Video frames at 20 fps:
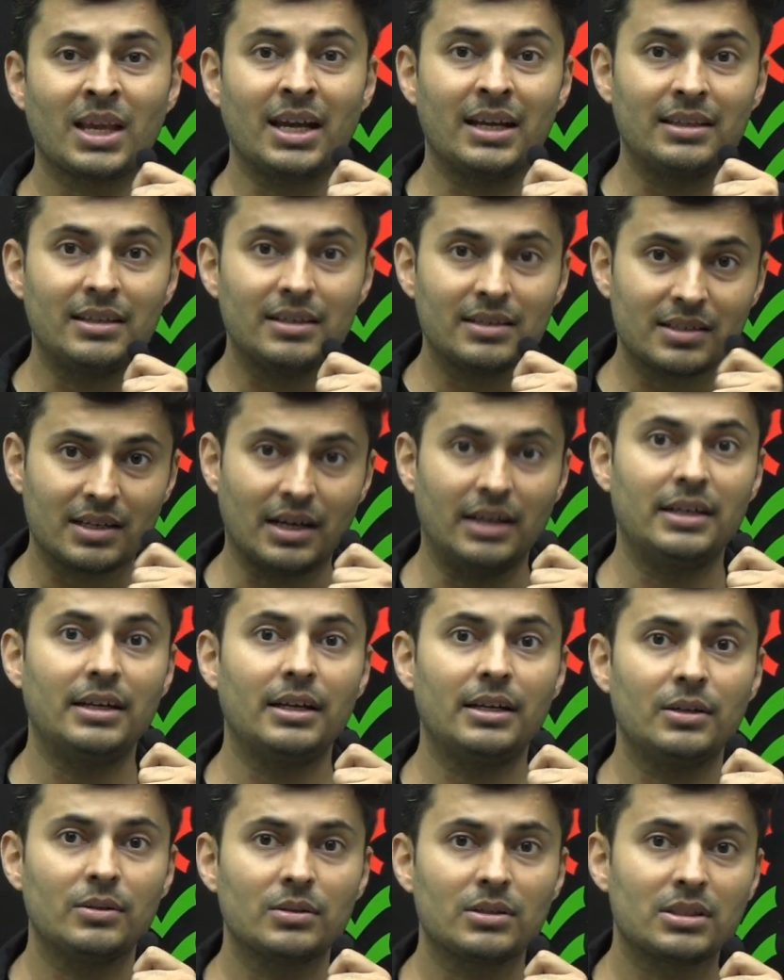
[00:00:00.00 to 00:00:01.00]
And this
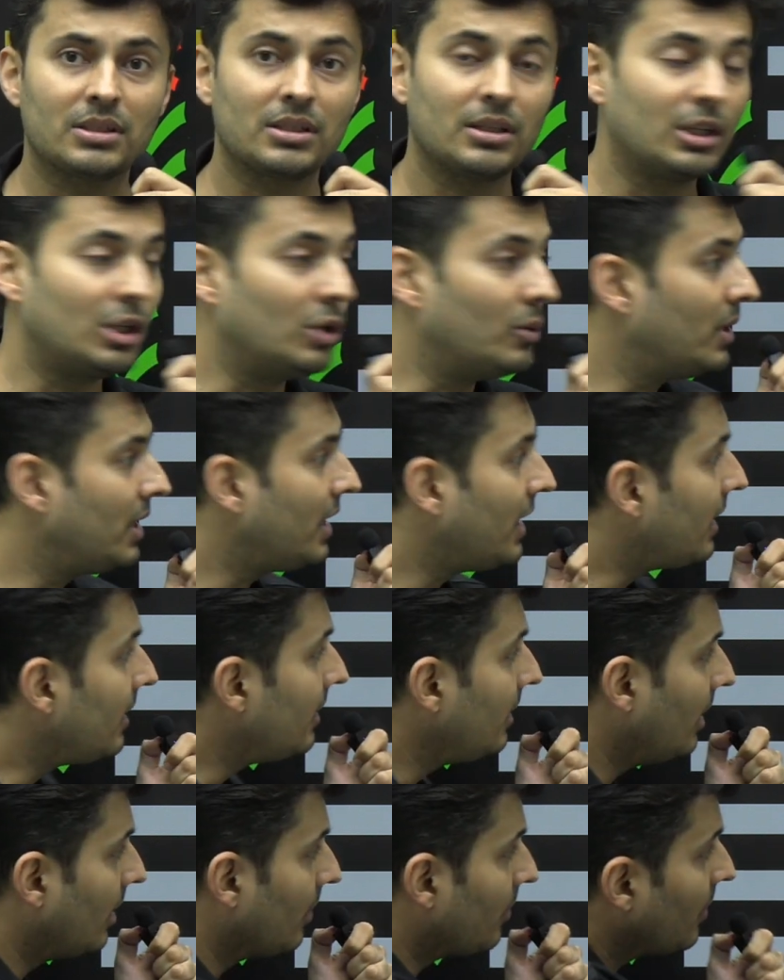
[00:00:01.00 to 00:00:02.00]
continues. You will
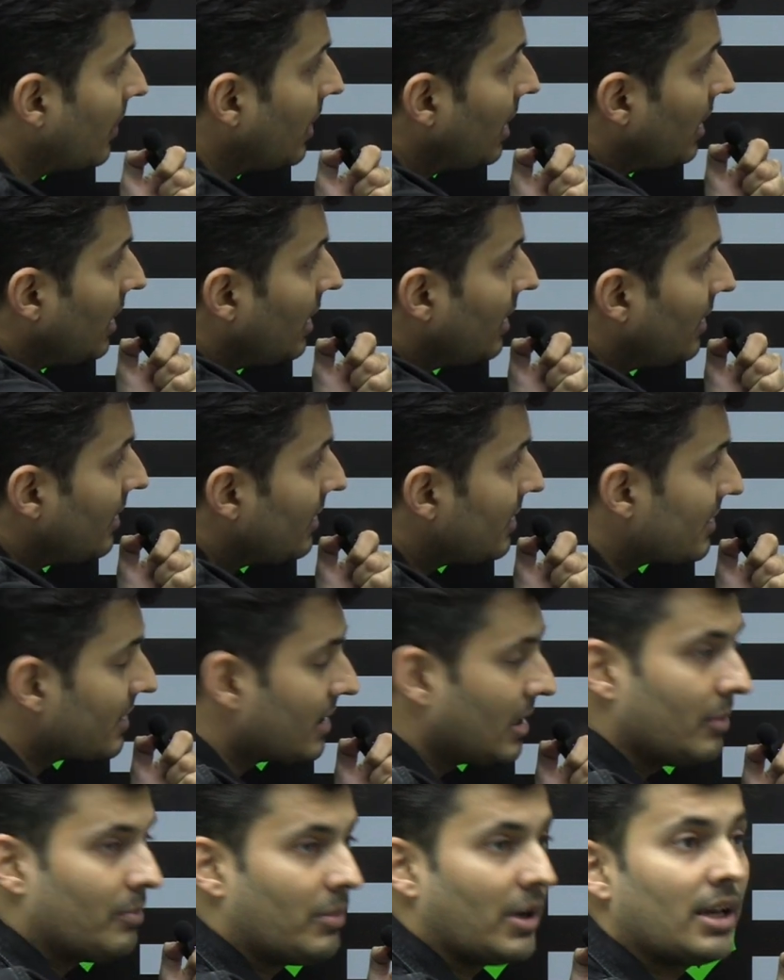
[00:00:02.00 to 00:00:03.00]
end up
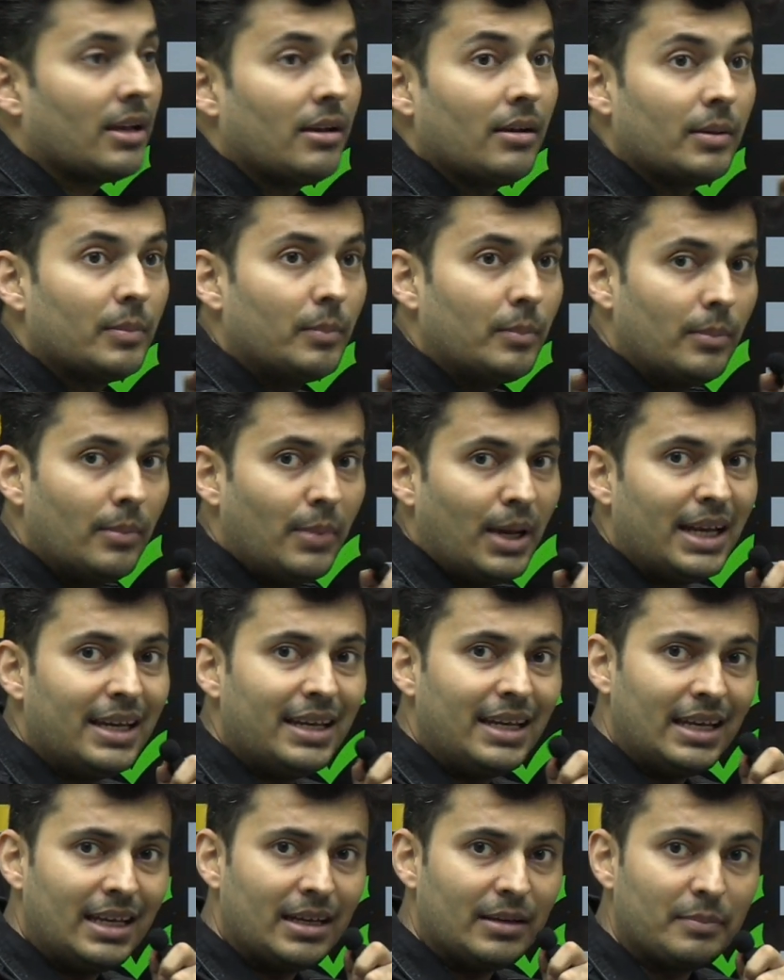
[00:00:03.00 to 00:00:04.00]
skipping
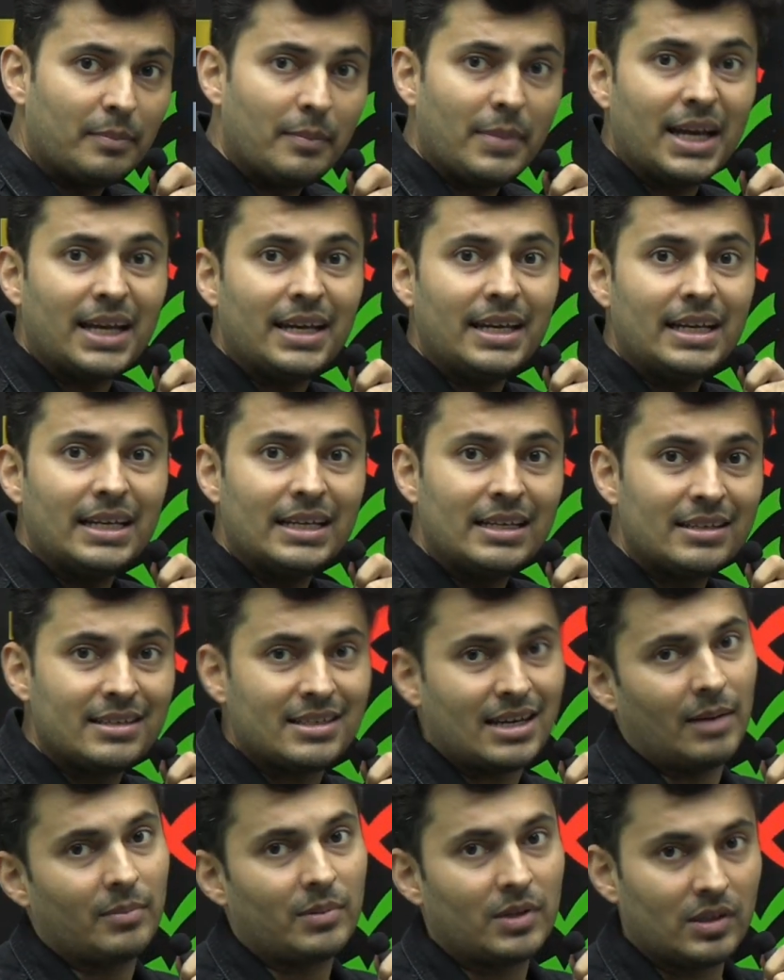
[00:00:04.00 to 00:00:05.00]
many, many
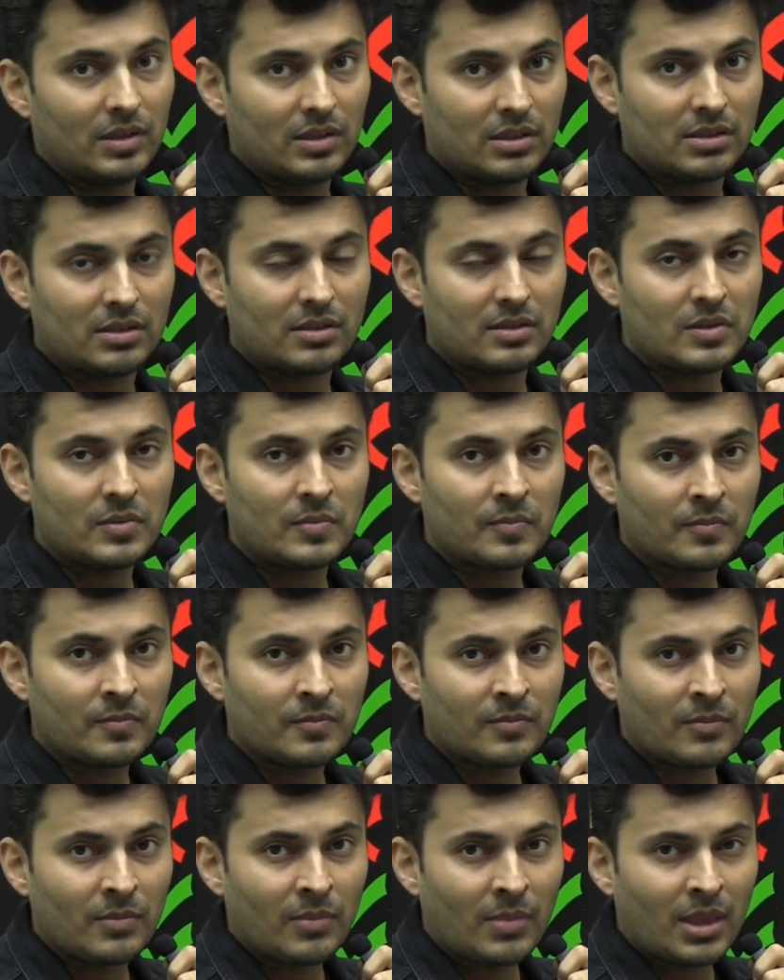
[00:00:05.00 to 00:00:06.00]
chapters.
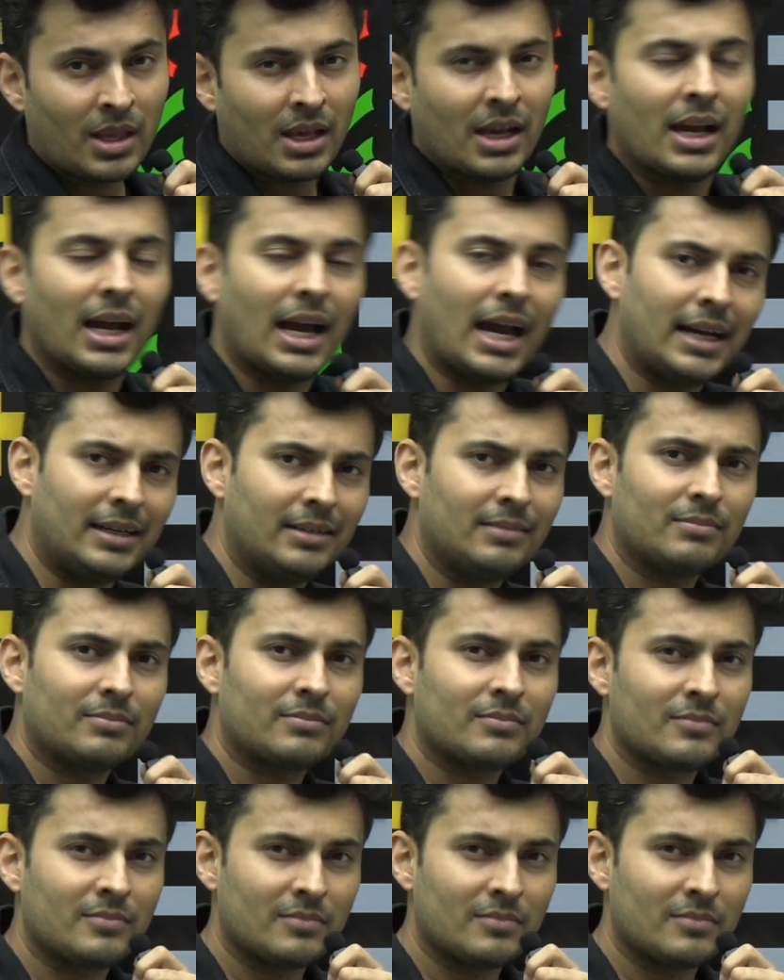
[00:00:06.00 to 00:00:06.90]
And